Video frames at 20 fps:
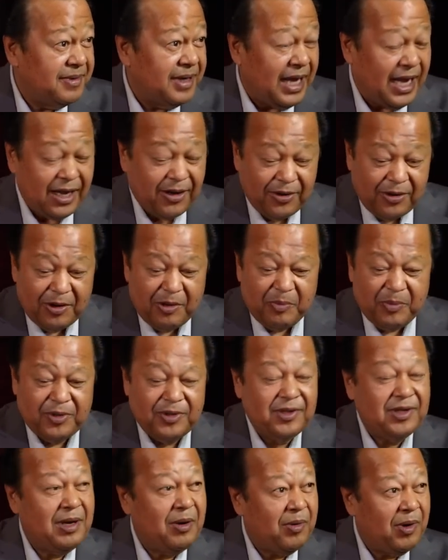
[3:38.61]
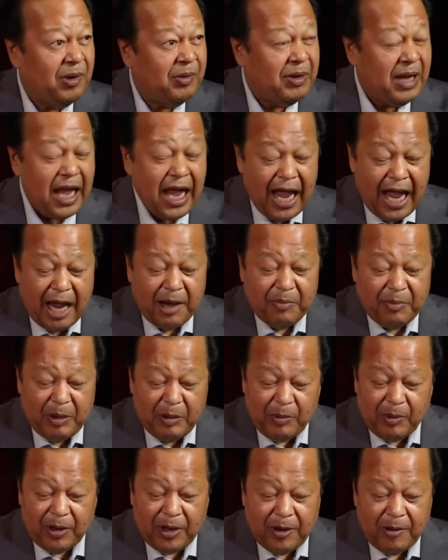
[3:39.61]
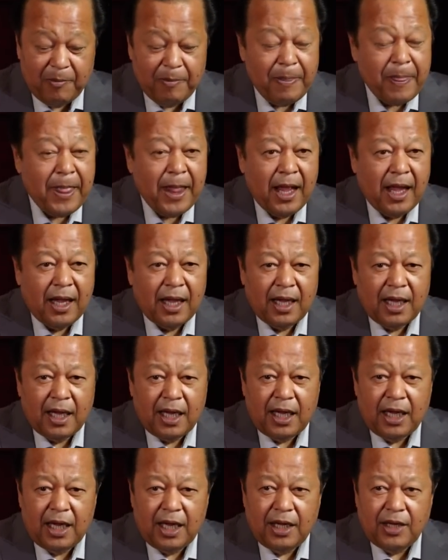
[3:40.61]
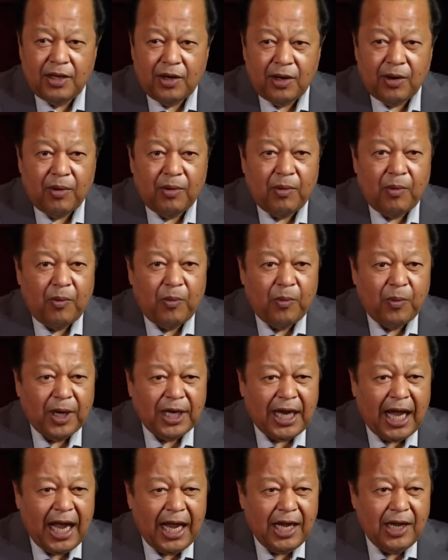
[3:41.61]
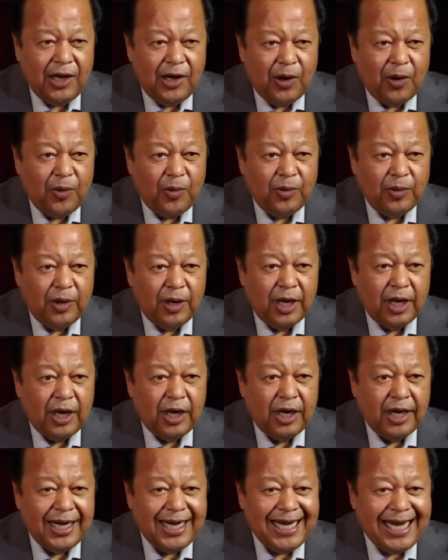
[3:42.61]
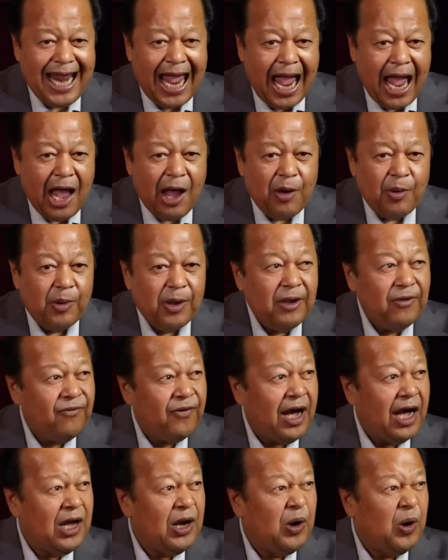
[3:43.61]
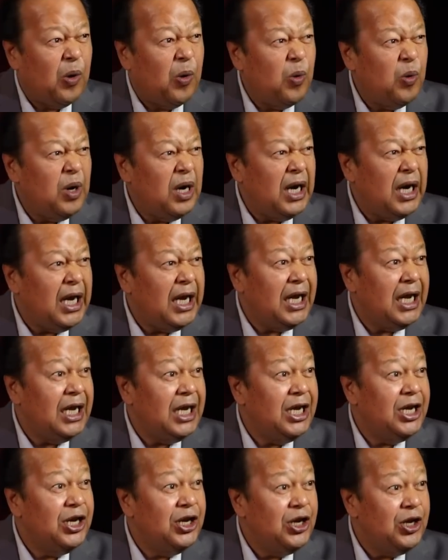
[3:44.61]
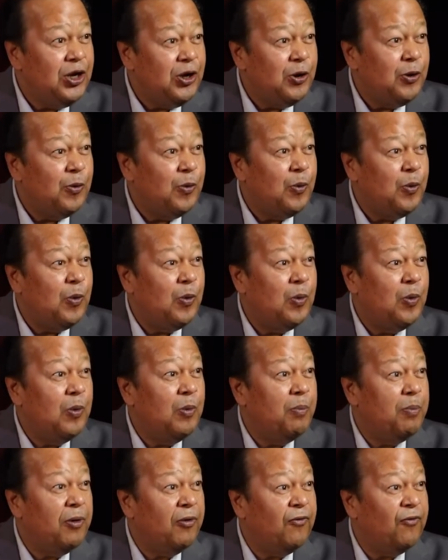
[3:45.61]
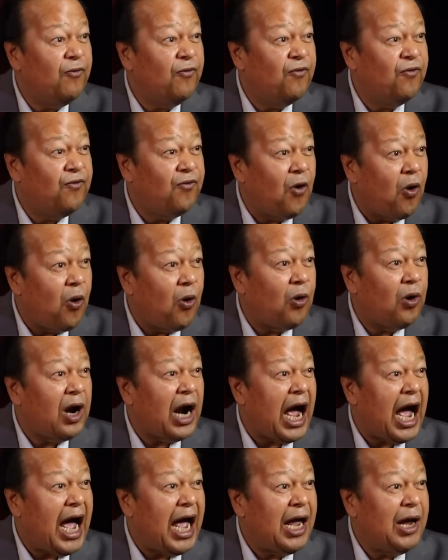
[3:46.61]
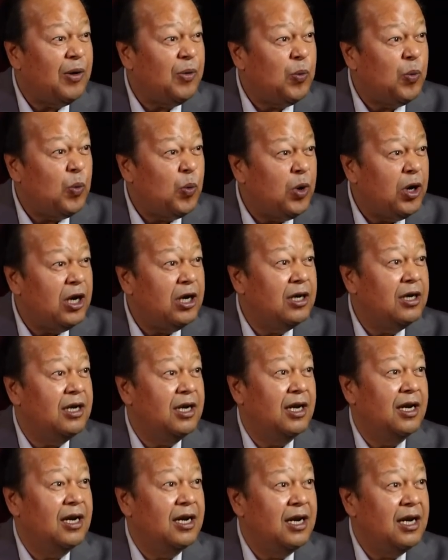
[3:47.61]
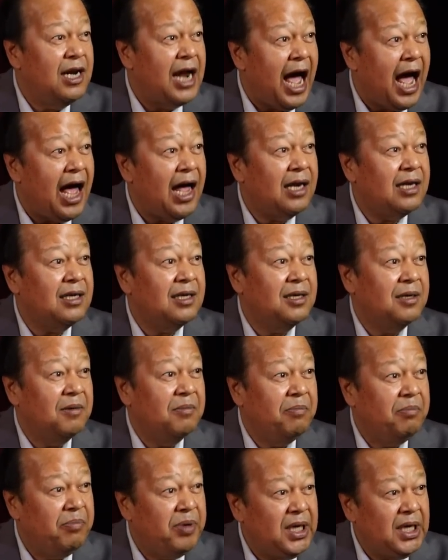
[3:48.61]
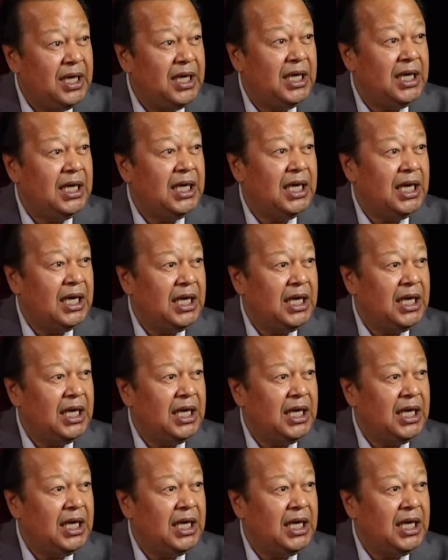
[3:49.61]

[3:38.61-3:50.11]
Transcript: I work, and people go, what I know now, if I only knew before, I would not be